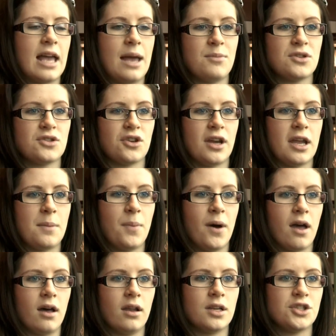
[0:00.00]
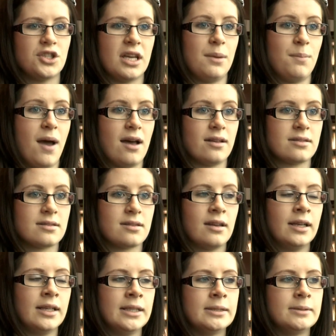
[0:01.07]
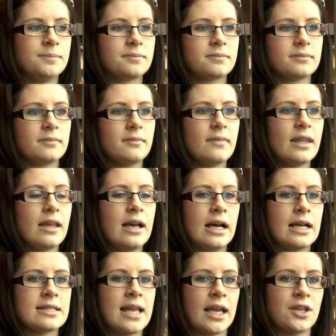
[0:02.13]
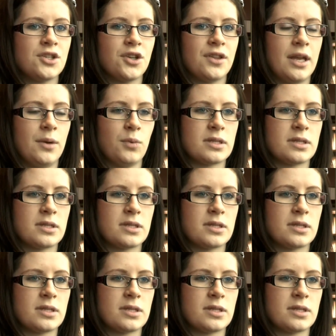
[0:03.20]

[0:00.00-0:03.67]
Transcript: chemistry, biology and maths. Second year then